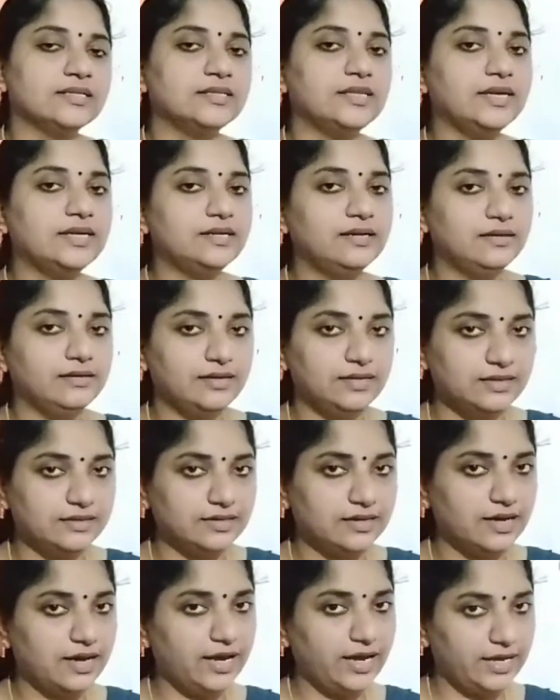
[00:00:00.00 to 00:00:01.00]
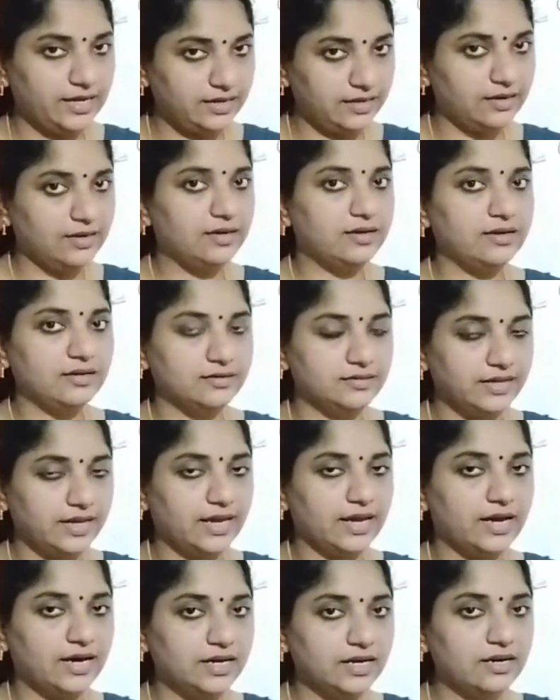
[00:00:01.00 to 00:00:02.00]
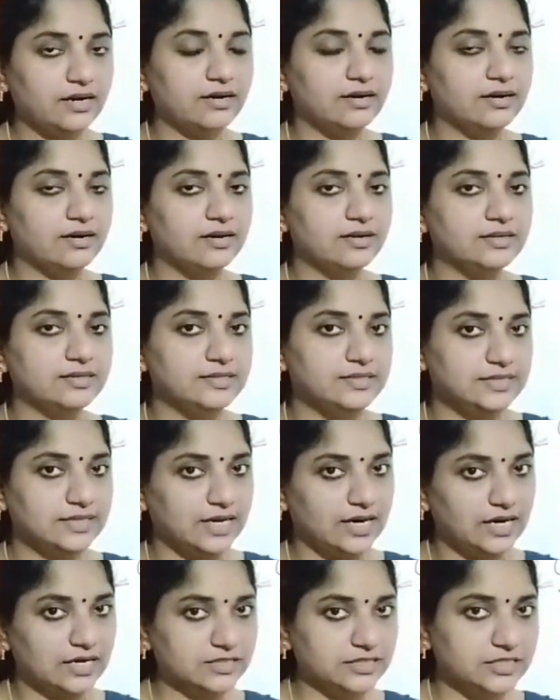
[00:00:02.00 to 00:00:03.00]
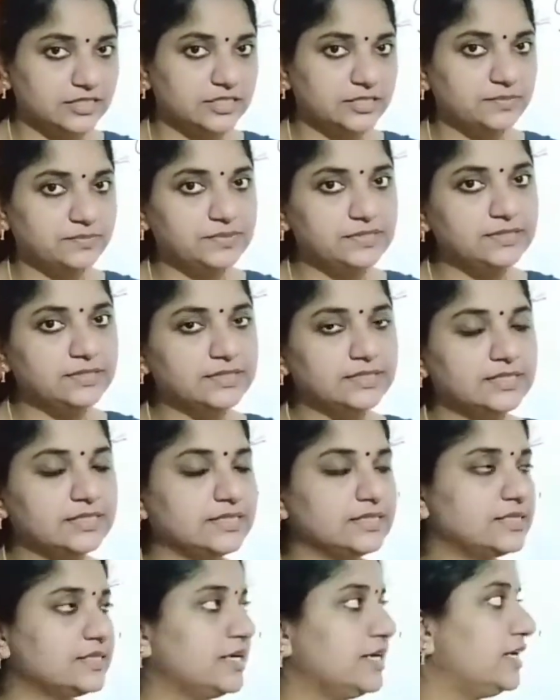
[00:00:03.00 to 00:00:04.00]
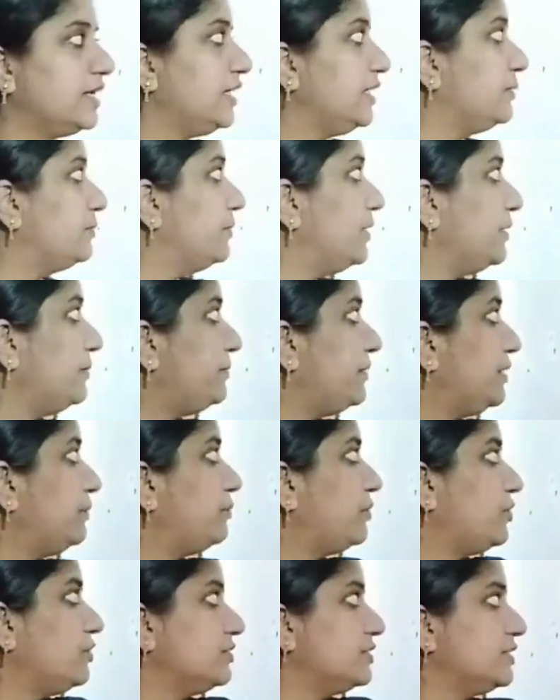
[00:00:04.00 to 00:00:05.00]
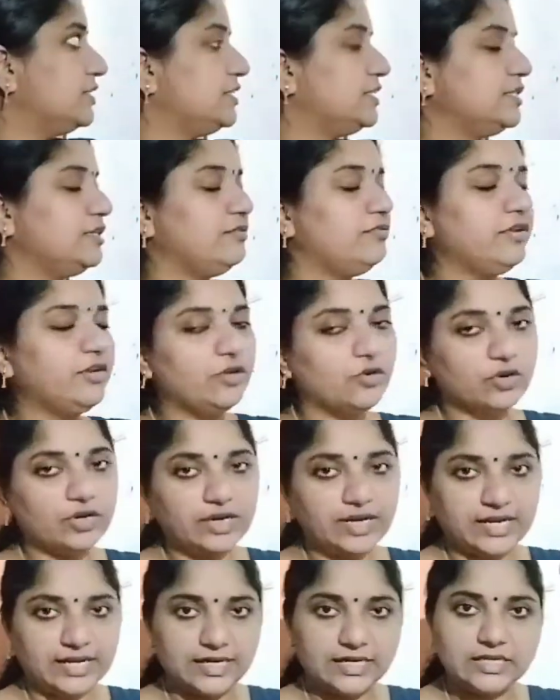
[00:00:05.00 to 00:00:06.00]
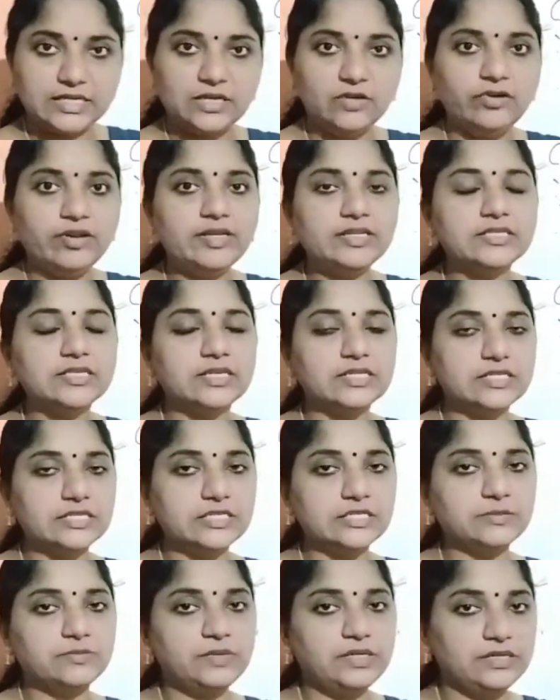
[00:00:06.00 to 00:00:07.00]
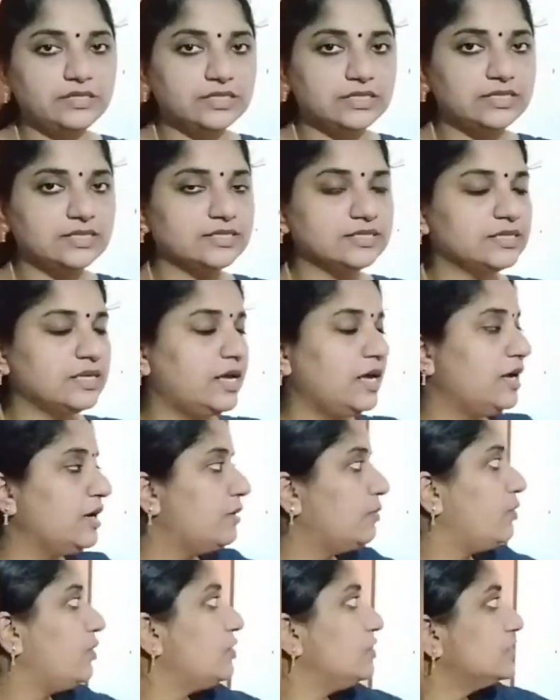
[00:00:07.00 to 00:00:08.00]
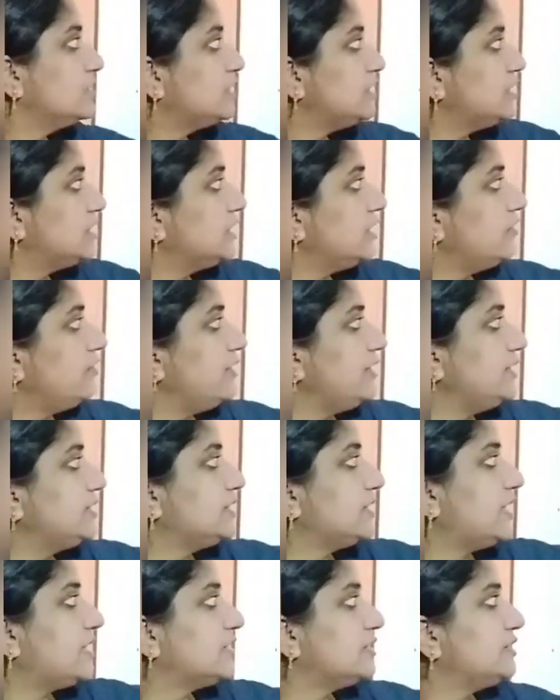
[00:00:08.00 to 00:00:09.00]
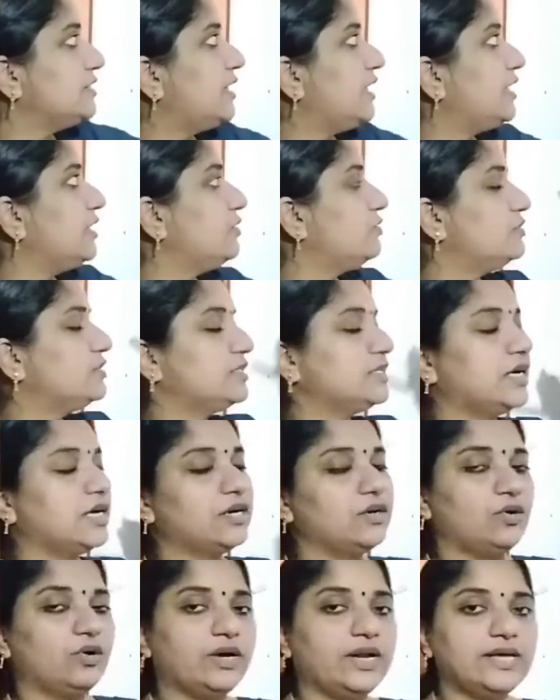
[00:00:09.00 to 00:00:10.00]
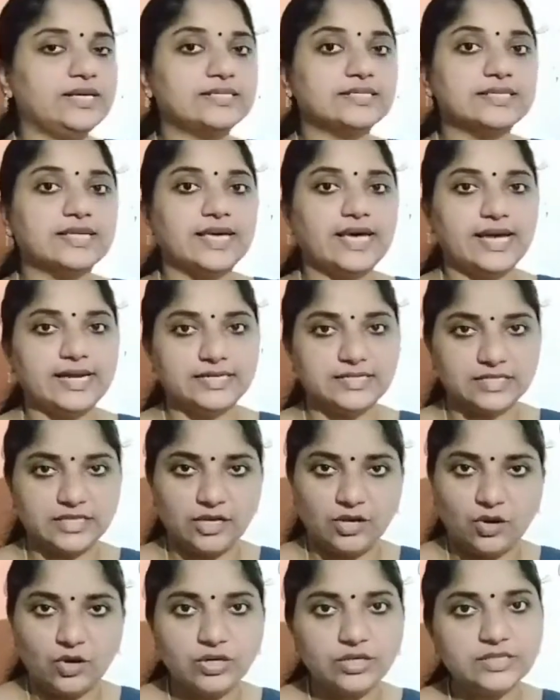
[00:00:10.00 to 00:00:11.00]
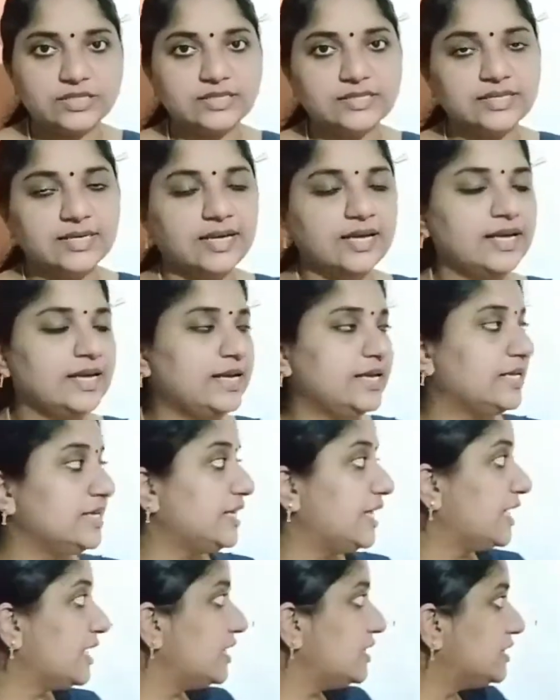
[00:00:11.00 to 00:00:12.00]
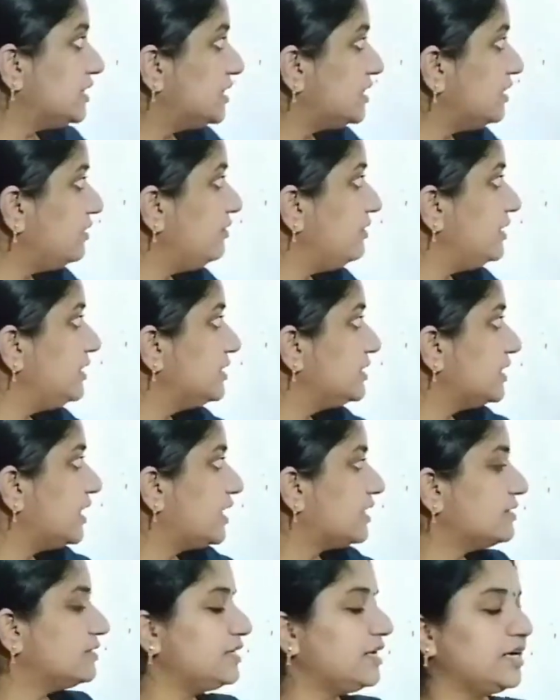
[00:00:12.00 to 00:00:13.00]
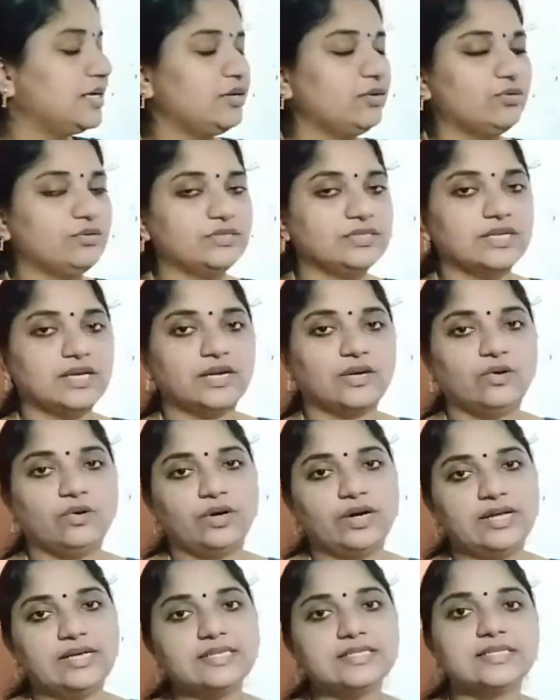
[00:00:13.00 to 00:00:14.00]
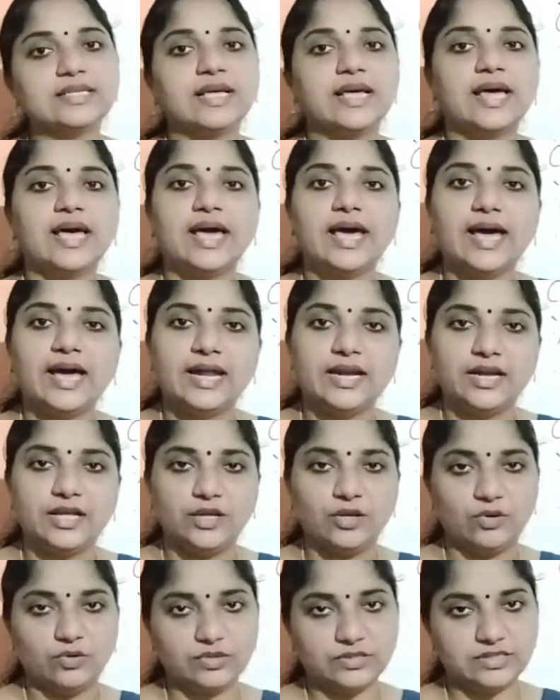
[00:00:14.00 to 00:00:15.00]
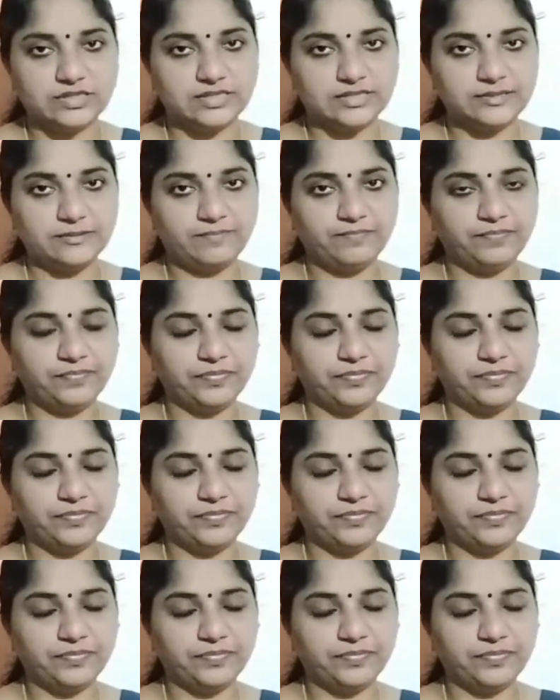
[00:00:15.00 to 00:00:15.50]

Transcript: Then they are charged species. It may be positively or negatively charged species. Positively charged ions are known as cations. Negatively charged ions are known as anions.